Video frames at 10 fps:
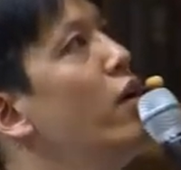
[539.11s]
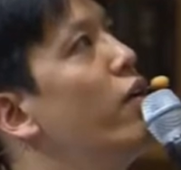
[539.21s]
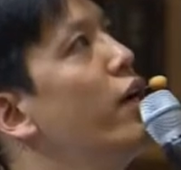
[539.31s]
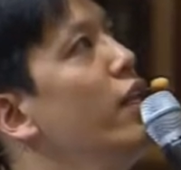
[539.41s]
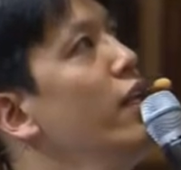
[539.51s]

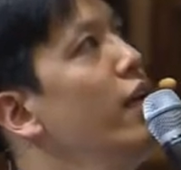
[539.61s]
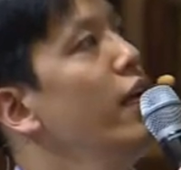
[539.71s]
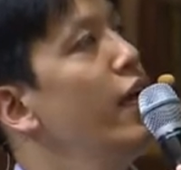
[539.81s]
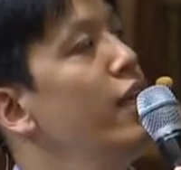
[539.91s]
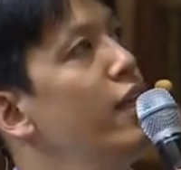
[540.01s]
right?
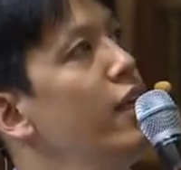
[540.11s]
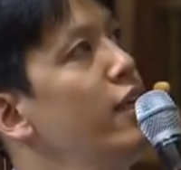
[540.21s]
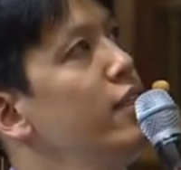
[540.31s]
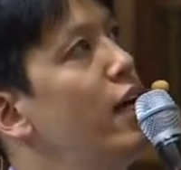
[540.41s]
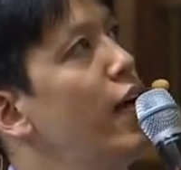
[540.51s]
And
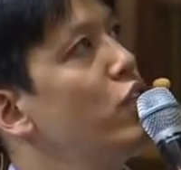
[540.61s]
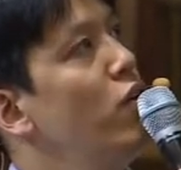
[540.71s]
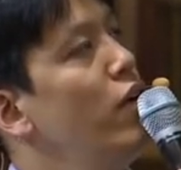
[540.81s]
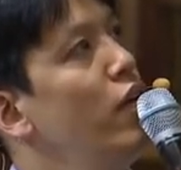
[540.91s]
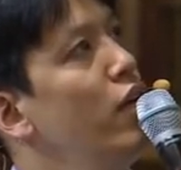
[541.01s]
these are
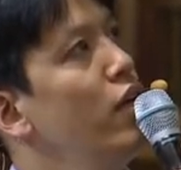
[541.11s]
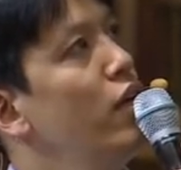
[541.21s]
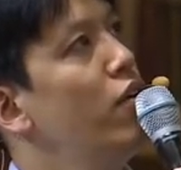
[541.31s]
actually